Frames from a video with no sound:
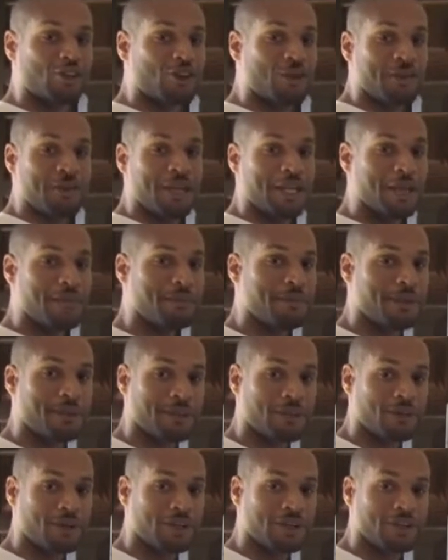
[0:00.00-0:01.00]
too many
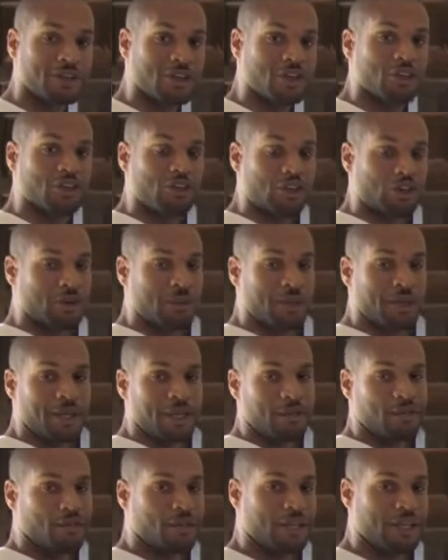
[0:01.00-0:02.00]
memories, too
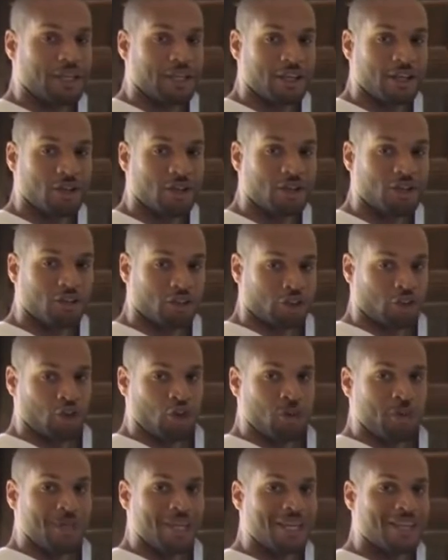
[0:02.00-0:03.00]
many videos,
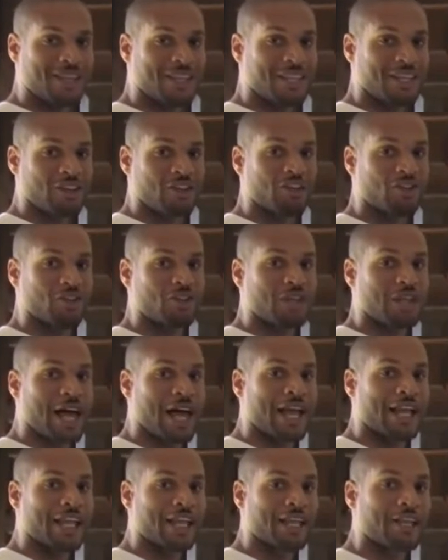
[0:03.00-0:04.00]
too many things you
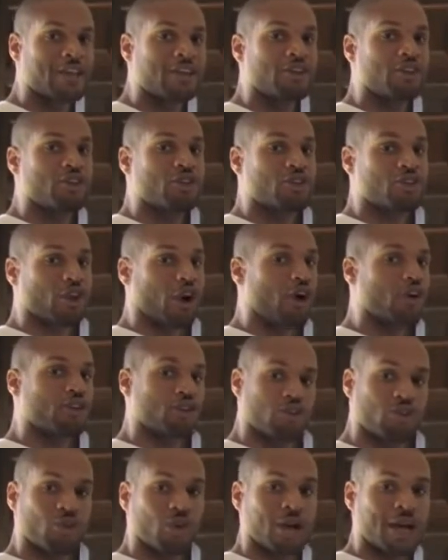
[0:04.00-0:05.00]
like, you start
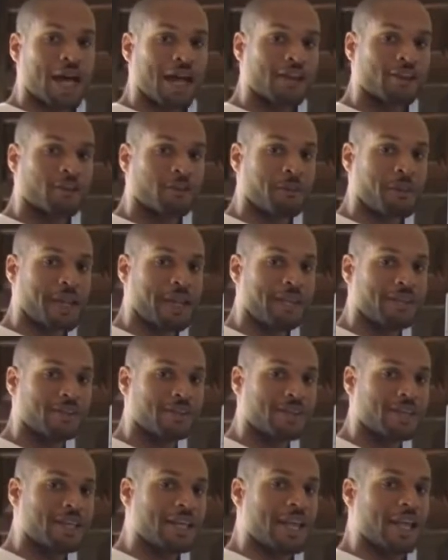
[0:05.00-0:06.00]
to run out of
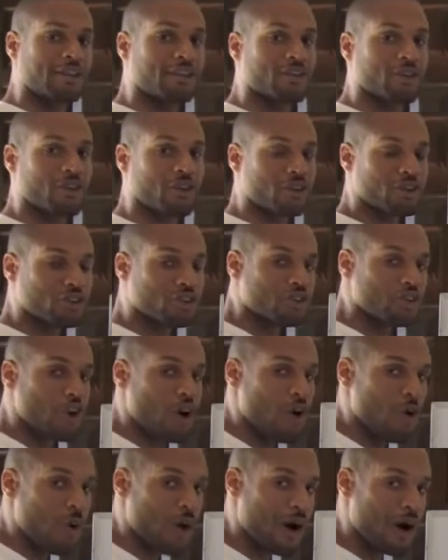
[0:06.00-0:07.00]
space. And so there's
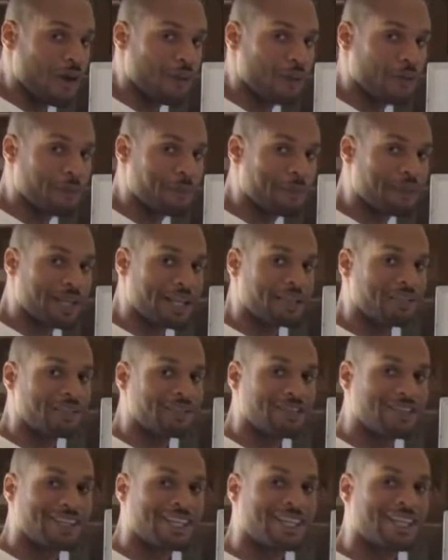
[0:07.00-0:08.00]
no other
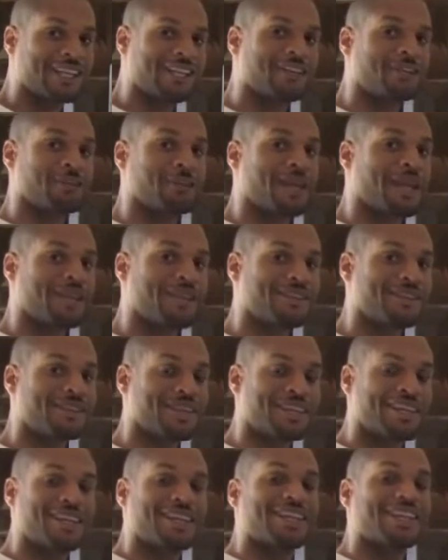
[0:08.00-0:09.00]
place to get space
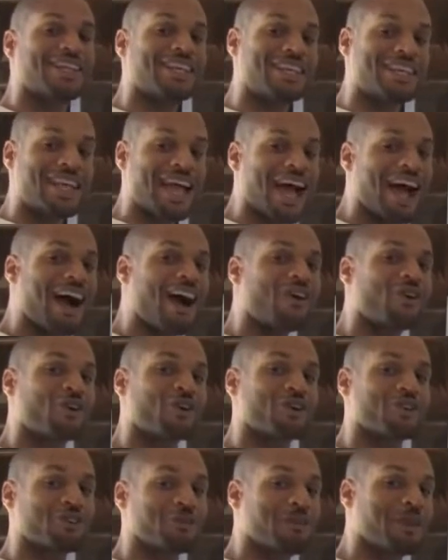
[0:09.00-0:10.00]
than
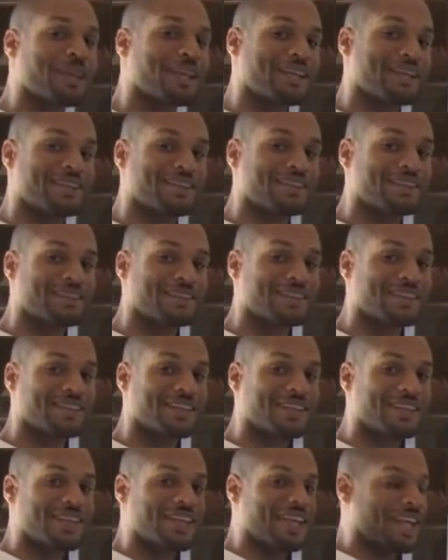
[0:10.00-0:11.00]
outer space.
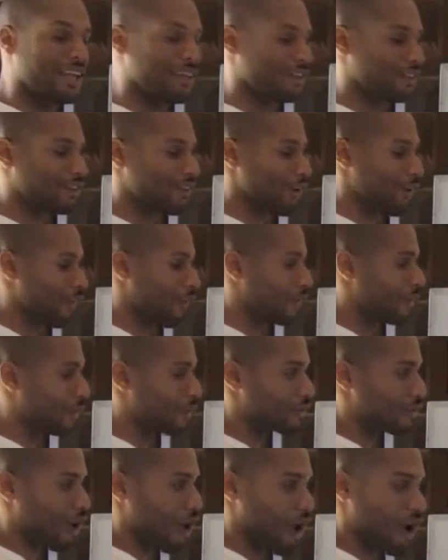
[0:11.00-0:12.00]
And so
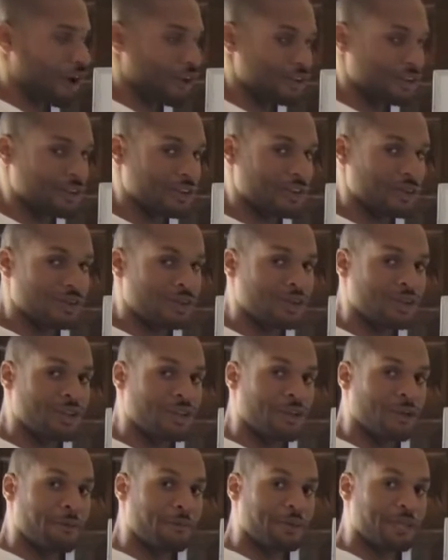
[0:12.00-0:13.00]
this also
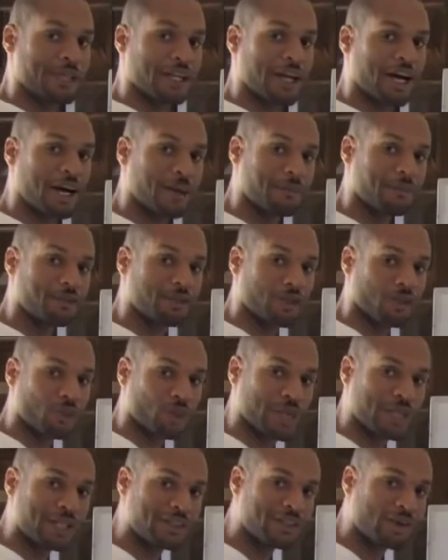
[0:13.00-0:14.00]
becomes the
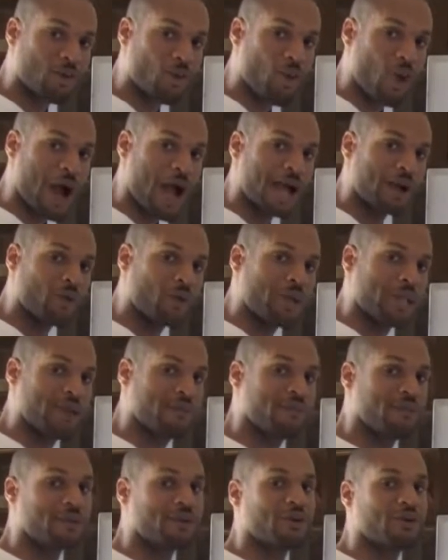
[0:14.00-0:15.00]
reason why we
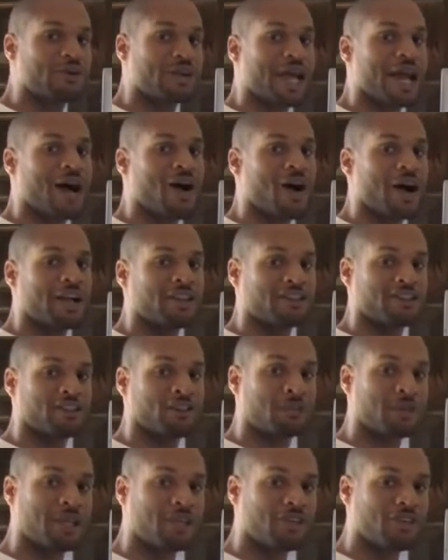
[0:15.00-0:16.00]
feel now as a
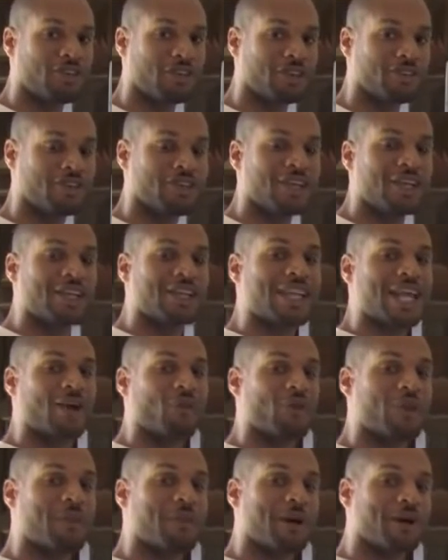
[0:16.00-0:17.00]
species
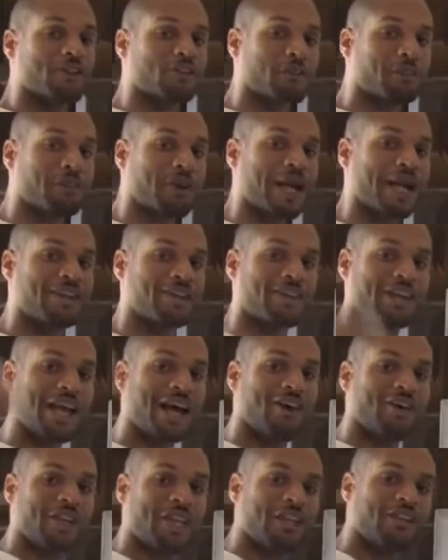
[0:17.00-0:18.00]
that we must branch
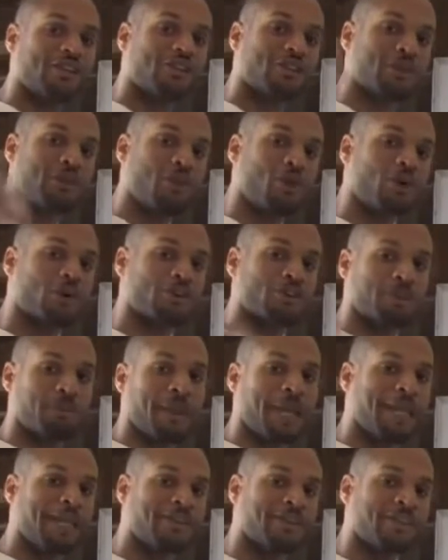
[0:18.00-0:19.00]
out into more
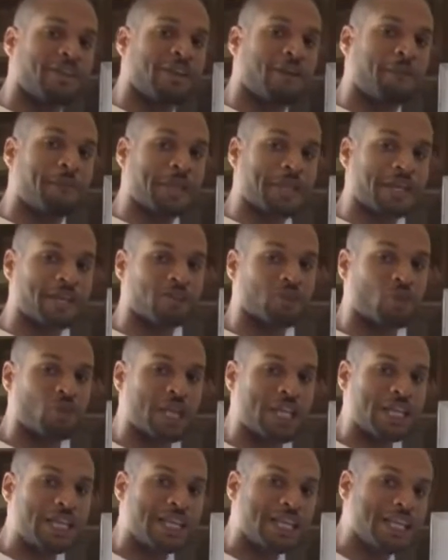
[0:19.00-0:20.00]
space, because
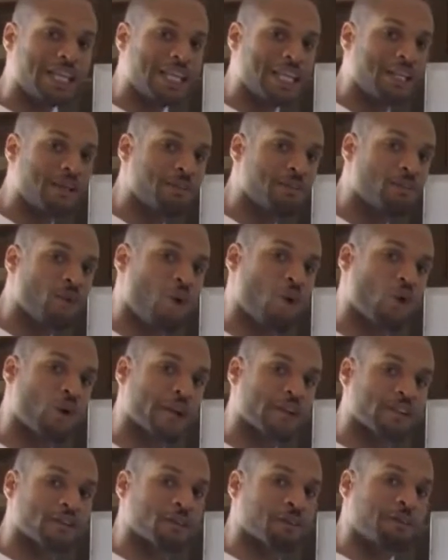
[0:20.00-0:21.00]
we need
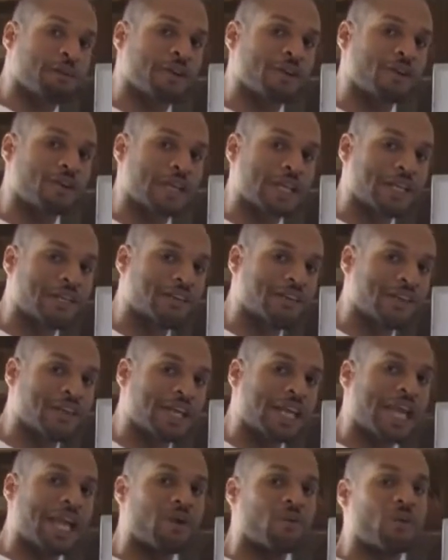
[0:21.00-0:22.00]
more experience
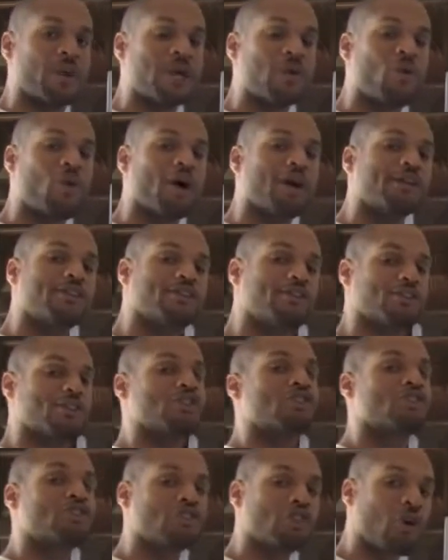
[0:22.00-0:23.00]
and we want to
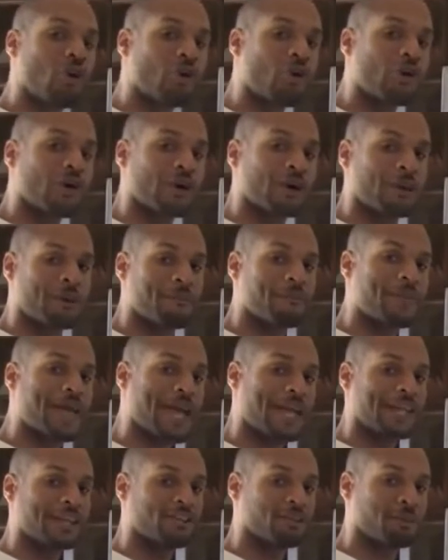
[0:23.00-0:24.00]
store
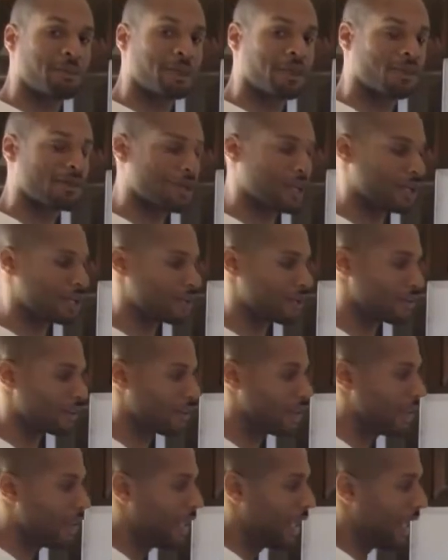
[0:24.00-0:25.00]
that
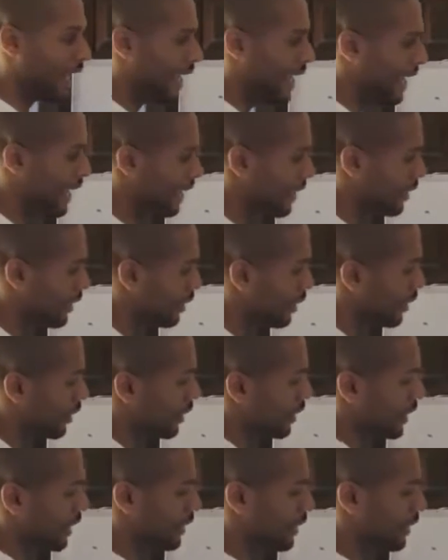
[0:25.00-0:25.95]
experience. And